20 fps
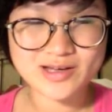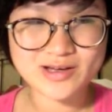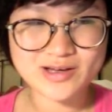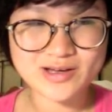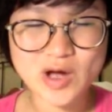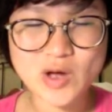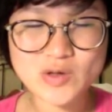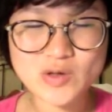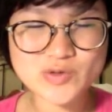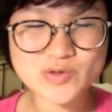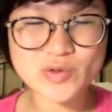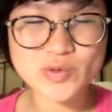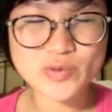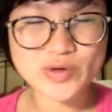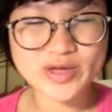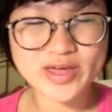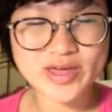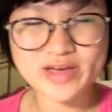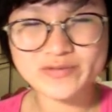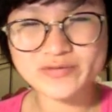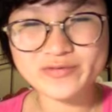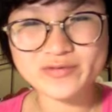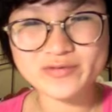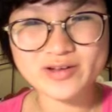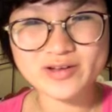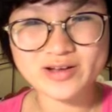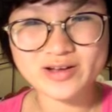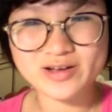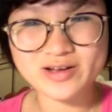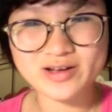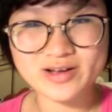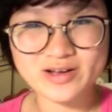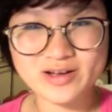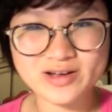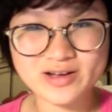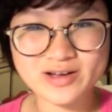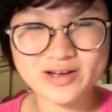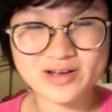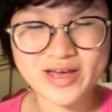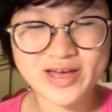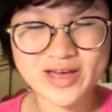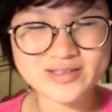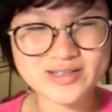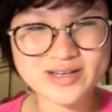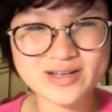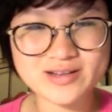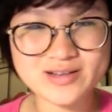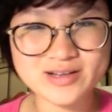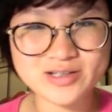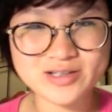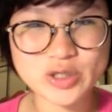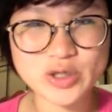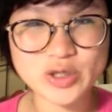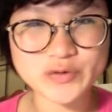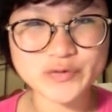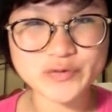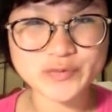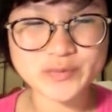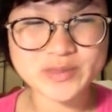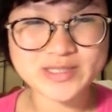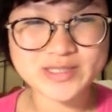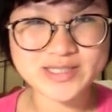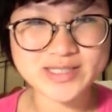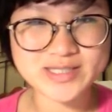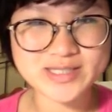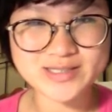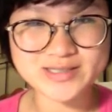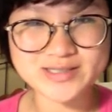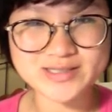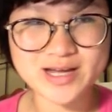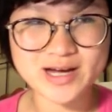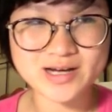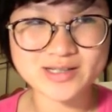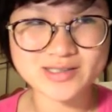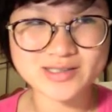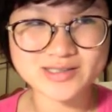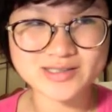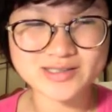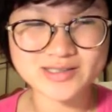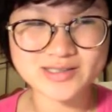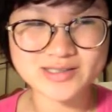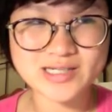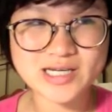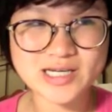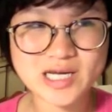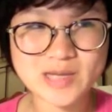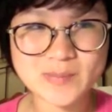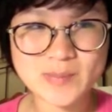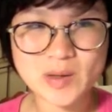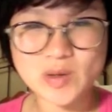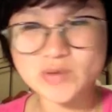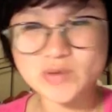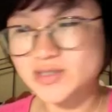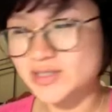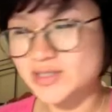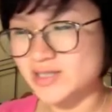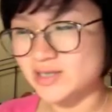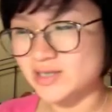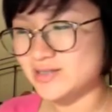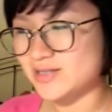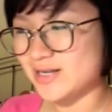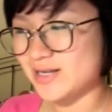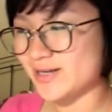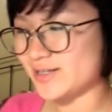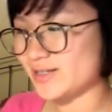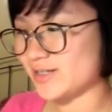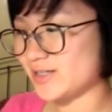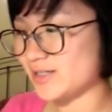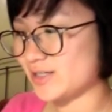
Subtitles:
also we have had a lot of mistakes on the post. Sounds like